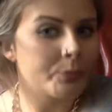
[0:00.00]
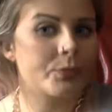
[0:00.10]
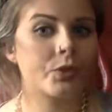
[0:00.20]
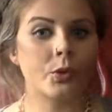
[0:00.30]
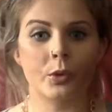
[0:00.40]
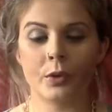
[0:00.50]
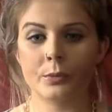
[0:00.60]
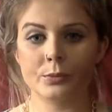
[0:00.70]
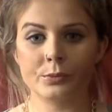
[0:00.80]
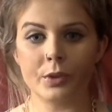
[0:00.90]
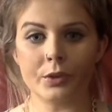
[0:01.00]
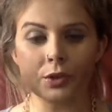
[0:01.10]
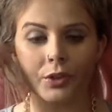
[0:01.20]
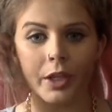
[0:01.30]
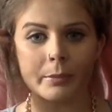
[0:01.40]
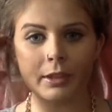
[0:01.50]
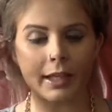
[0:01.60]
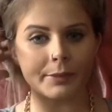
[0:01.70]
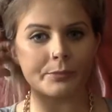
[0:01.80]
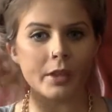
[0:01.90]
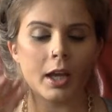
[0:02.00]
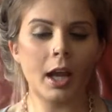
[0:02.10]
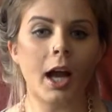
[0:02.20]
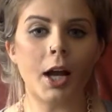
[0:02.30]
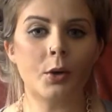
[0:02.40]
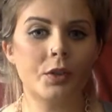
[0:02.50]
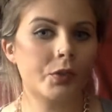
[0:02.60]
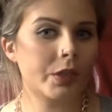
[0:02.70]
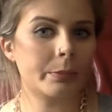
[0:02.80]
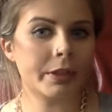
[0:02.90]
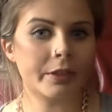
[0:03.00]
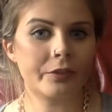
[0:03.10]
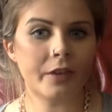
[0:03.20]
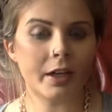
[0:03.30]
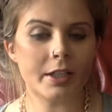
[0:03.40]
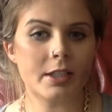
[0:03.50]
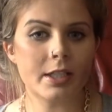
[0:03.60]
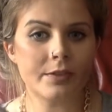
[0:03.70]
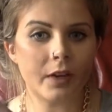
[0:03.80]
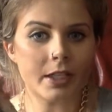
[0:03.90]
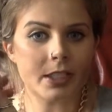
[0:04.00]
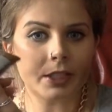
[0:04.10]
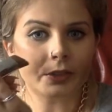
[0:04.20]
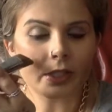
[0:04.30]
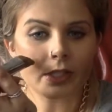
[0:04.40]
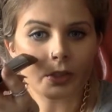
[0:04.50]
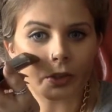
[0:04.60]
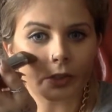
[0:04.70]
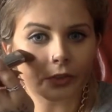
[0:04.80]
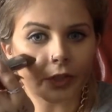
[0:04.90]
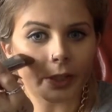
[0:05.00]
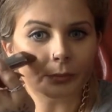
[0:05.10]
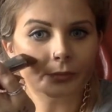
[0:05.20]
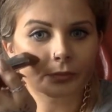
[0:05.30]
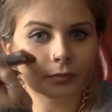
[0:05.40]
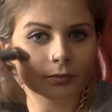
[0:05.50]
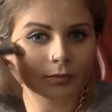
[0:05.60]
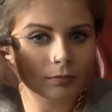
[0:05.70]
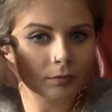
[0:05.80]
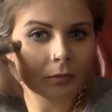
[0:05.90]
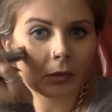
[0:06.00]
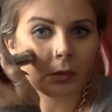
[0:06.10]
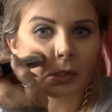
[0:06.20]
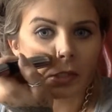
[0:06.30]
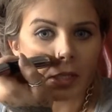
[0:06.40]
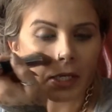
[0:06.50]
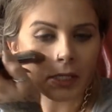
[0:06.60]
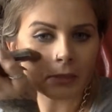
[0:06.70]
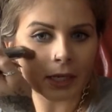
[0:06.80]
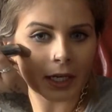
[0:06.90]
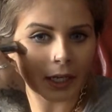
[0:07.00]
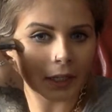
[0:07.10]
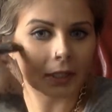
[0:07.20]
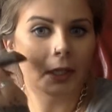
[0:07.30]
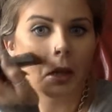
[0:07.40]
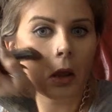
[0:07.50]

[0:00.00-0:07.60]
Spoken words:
So I've created my line. I only really bring it as far down as sort of to the end of my eye.